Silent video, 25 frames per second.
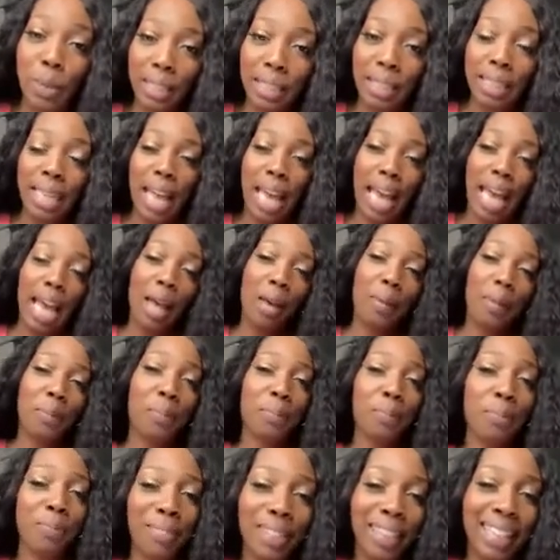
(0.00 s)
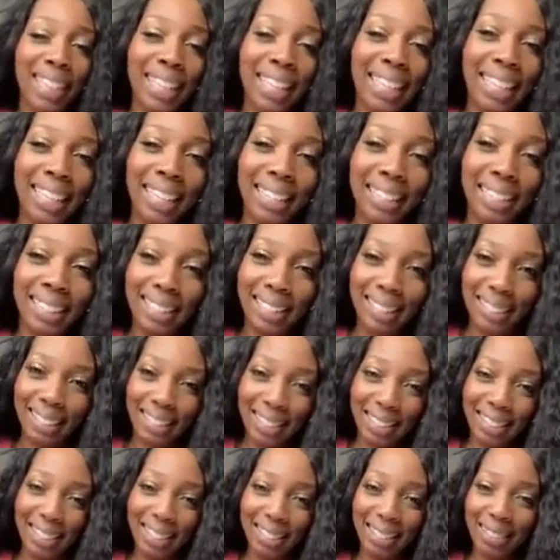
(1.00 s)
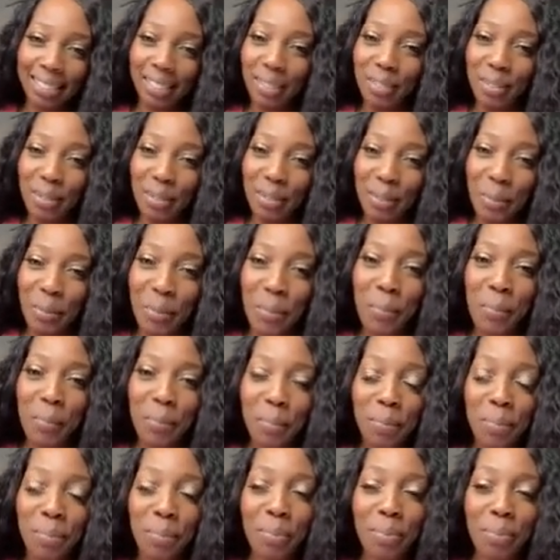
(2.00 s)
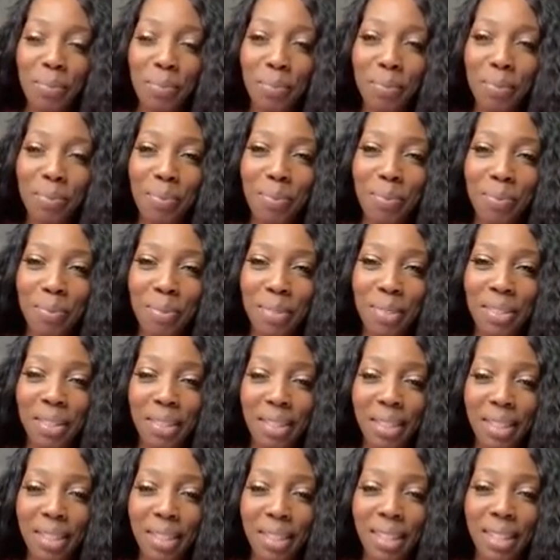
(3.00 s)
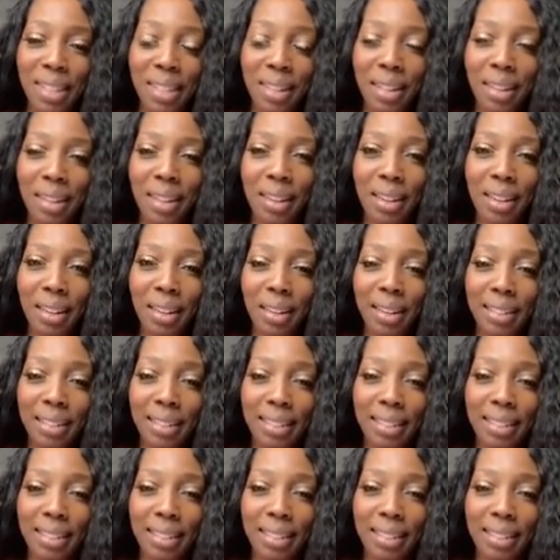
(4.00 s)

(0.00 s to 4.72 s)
(not speaking)